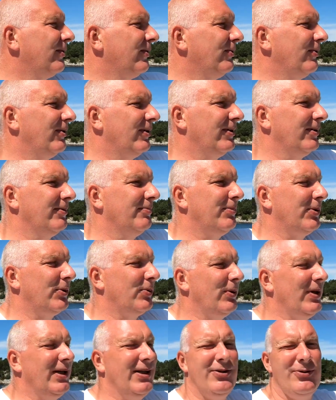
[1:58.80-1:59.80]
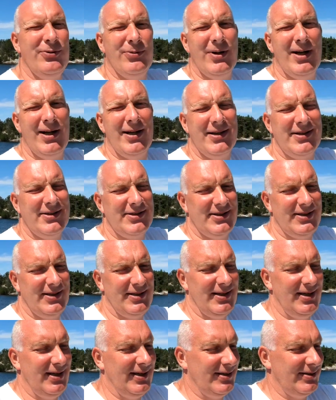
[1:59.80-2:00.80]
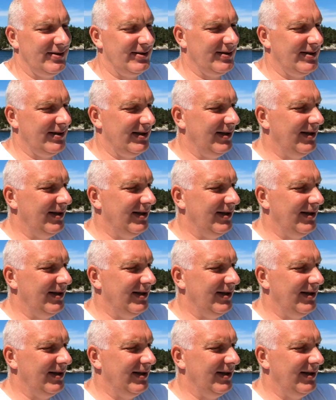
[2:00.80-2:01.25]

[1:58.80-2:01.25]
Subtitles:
you're between two islands, it's